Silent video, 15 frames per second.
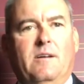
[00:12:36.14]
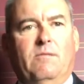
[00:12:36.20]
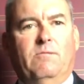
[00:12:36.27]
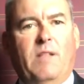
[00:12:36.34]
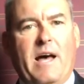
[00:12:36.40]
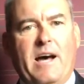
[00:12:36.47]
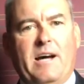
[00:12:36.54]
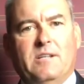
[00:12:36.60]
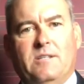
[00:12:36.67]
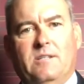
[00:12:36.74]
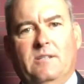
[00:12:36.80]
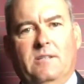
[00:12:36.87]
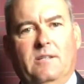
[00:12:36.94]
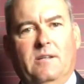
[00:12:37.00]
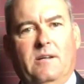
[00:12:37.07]
flash
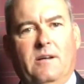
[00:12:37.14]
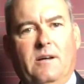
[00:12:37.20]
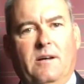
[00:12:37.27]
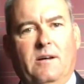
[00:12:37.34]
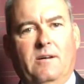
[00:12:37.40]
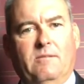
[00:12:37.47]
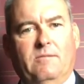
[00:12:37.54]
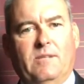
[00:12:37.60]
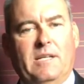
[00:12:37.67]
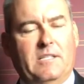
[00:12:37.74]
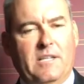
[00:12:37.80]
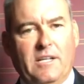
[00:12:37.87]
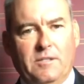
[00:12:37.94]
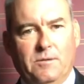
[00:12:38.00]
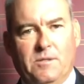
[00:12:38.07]
of
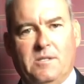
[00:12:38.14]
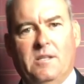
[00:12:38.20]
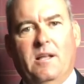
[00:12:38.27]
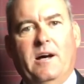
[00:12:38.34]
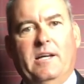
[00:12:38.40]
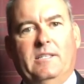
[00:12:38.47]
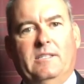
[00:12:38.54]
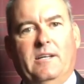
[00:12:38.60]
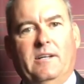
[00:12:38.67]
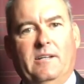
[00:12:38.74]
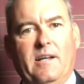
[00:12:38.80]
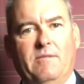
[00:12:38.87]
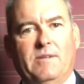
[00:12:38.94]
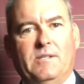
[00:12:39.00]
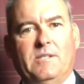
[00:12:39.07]
continuous light that I'd
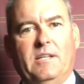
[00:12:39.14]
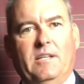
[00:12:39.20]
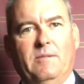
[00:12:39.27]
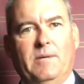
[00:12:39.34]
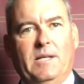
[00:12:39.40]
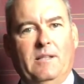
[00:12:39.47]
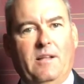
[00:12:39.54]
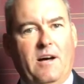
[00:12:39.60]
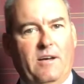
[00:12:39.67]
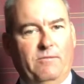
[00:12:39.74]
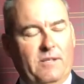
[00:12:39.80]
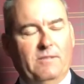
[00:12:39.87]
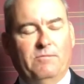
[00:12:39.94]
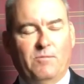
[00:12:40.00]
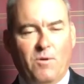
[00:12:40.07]
ever seen in my life.
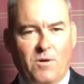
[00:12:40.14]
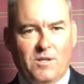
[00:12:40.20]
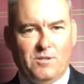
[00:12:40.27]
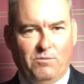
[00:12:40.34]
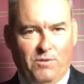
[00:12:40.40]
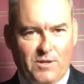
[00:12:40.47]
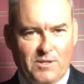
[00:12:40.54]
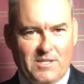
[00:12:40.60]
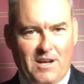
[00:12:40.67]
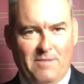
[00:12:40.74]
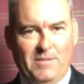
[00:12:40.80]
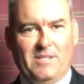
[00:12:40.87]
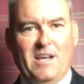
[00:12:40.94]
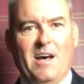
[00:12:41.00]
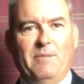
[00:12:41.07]
And of course, first time
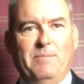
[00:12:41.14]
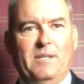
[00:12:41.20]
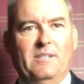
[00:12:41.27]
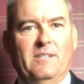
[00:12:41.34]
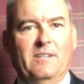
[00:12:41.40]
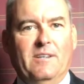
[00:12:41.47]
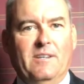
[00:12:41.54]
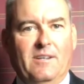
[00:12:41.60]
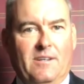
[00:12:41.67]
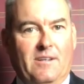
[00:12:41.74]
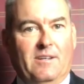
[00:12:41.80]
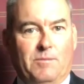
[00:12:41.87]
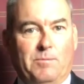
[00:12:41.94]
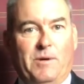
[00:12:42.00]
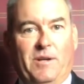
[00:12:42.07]
this happened,
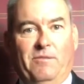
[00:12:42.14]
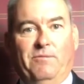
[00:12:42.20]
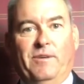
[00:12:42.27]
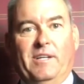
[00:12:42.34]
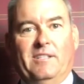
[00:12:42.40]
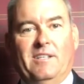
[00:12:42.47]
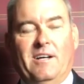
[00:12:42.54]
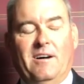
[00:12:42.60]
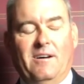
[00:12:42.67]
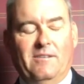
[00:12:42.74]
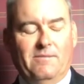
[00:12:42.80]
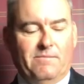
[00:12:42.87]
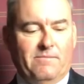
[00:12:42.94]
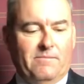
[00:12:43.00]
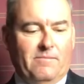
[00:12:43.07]
I was pretty freaked out.
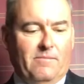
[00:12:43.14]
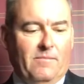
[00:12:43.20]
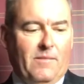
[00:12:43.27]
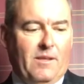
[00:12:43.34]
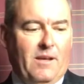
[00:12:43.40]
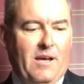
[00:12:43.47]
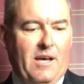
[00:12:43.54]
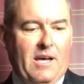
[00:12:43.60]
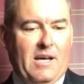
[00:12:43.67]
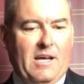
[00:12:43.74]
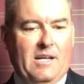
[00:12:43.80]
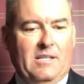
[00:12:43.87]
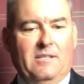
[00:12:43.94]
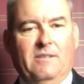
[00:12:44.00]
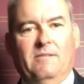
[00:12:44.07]

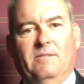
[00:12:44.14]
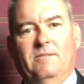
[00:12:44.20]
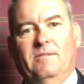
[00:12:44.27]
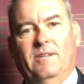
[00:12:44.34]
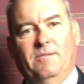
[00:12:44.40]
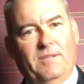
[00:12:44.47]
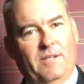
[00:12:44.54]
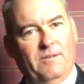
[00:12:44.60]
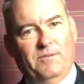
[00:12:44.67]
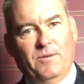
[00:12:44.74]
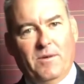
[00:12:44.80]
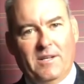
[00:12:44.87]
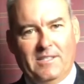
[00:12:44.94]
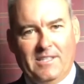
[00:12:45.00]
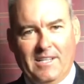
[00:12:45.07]
And if you
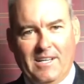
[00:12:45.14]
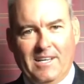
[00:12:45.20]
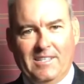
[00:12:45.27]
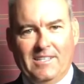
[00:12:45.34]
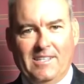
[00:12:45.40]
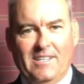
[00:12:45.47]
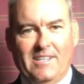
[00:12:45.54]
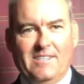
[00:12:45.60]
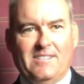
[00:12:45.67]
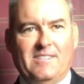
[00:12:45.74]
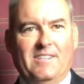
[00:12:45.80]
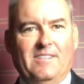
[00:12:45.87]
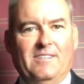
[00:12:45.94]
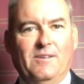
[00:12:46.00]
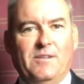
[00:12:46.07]
want to dig into this
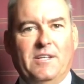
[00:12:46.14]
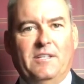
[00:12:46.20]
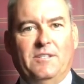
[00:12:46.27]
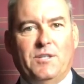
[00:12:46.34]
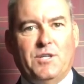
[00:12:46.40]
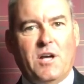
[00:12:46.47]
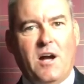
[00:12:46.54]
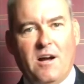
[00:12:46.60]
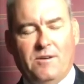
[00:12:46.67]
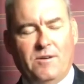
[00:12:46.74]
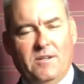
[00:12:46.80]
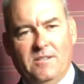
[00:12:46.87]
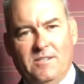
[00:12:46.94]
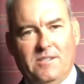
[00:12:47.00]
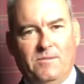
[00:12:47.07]
and look into
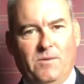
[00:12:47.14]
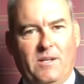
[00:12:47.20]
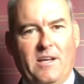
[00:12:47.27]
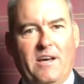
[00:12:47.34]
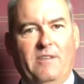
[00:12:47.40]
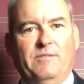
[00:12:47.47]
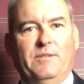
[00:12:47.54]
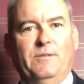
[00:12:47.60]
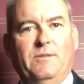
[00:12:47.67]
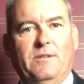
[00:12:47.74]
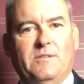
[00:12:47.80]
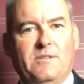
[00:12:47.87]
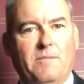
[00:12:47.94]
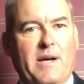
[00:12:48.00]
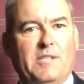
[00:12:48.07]
chakras and what have you,
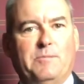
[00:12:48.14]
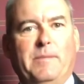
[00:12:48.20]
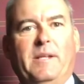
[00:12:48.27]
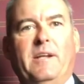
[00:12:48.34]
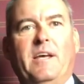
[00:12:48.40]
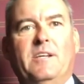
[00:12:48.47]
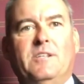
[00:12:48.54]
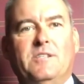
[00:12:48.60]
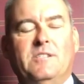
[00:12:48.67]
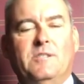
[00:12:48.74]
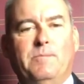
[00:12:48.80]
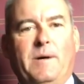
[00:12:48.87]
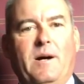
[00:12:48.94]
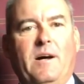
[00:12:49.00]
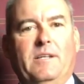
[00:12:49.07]
there's some explanations
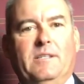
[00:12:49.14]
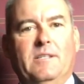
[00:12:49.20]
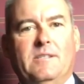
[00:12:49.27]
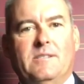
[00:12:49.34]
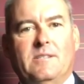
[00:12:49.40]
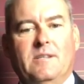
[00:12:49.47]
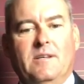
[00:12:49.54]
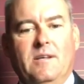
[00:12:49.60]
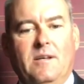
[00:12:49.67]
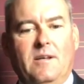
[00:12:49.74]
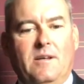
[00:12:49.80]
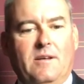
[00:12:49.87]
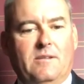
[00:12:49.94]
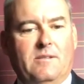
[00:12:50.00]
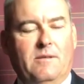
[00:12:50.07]
behind this,
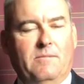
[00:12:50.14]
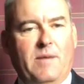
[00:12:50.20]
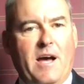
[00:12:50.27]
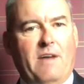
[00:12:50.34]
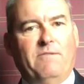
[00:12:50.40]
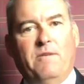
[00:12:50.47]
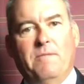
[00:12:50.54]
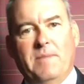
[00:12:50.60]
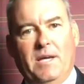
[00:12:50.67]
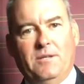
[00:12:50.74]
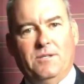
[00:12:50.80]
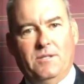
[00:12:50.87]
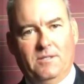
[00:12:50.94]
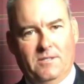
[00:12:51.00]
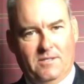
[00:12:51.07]
some
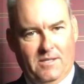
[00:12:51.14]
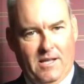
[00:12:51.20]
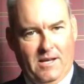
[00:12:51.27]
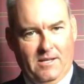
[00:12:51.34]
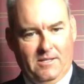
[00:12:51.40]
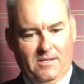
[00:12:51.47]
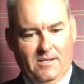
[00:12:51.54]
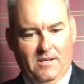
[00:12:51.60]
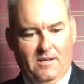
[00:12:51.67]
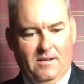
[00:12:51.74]
affirmations that